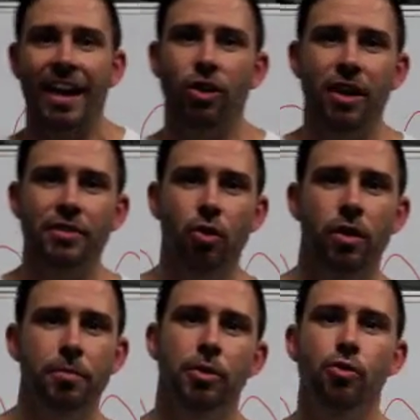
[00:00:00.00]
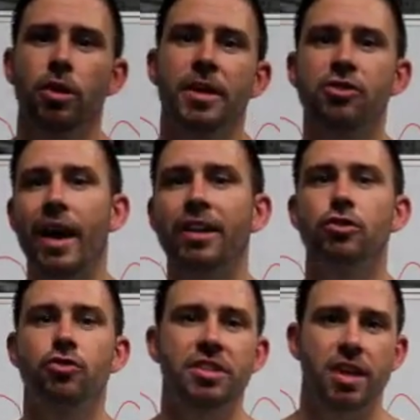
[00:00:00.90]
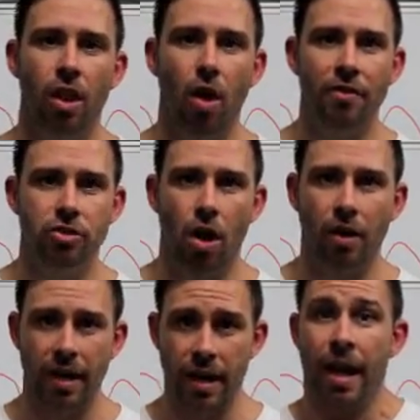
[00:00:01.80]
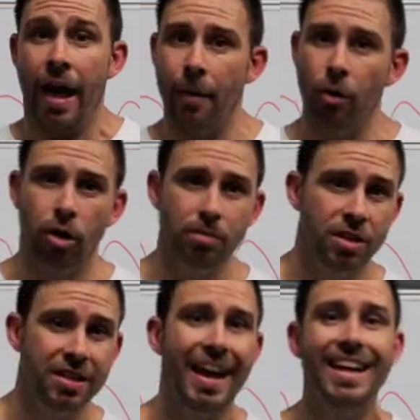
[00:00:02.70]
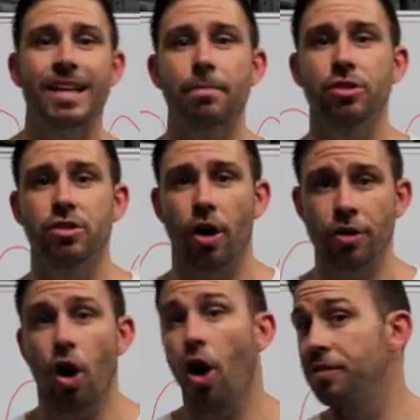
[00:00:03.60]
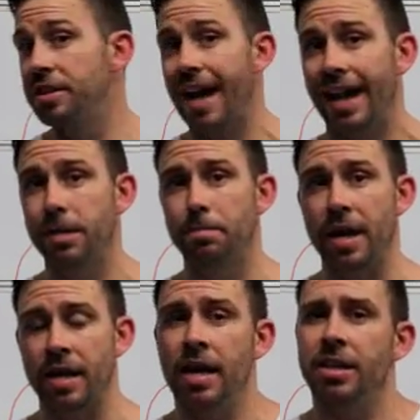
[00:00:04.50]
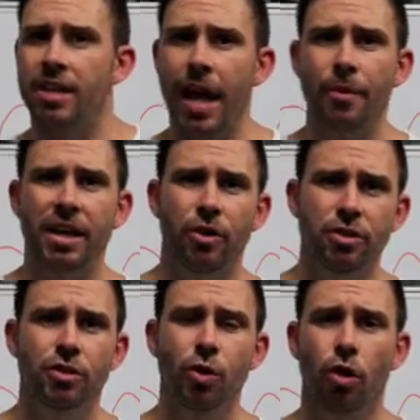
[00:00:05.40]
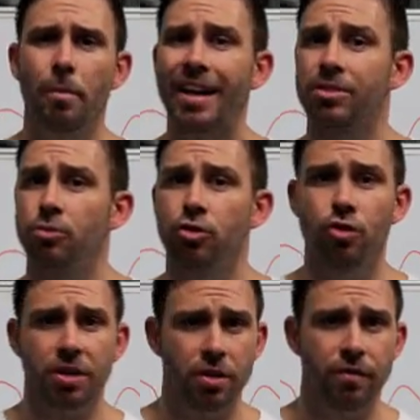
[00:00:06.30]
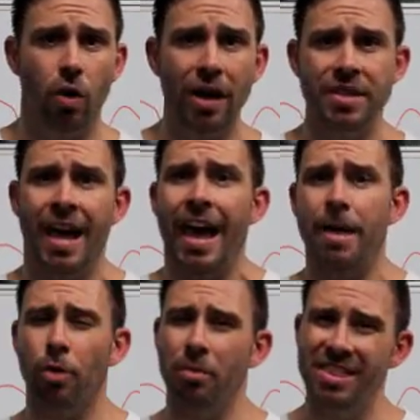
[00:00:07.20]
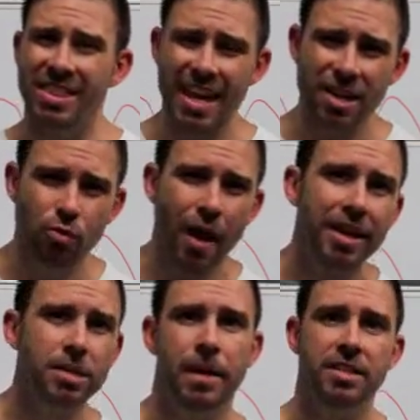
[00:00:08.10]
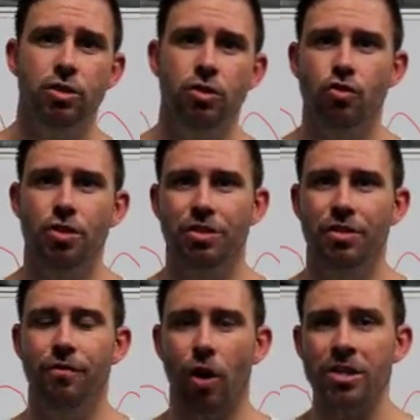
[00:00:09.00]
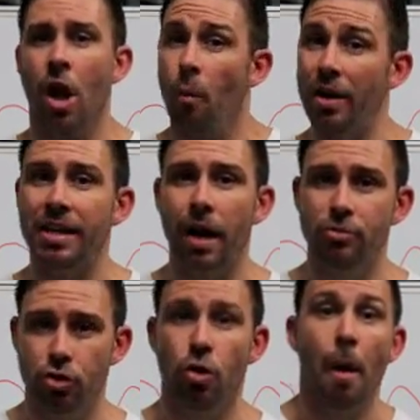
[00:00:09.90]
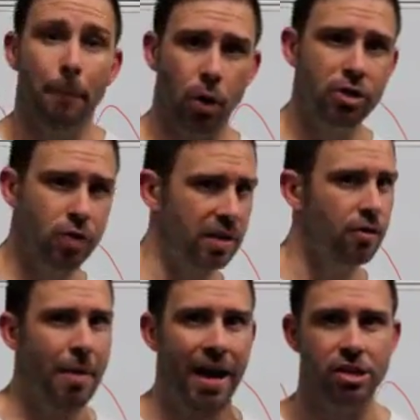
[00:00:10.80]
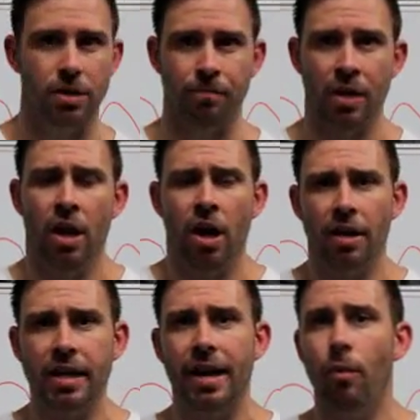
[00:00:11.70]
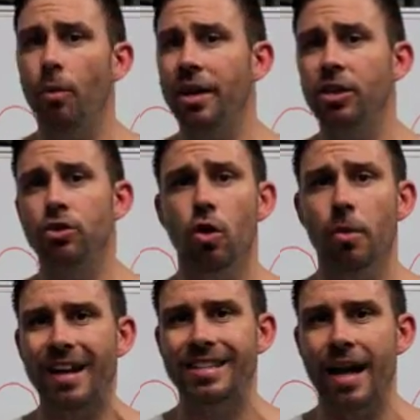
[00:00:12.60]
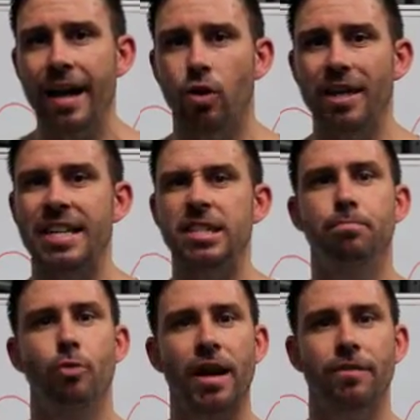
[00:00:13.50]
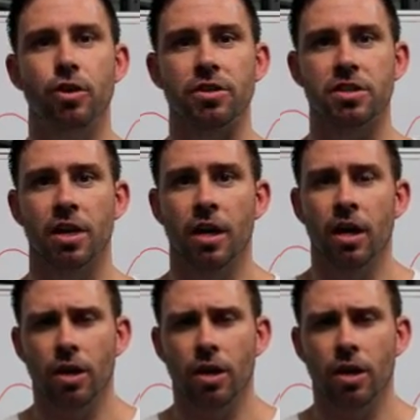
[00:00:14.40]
Hey guys, Corey from the Gorilla Pit Training, Nutrition and Lifestyle here, and welcome to today's episode of the Daily Pit. Today we're going to talk about some nutrition advice, and probably the greatest piece of nutrition advice when it comes to body transformation. Okay, now what we're going to talk about today, guys, is breakfast.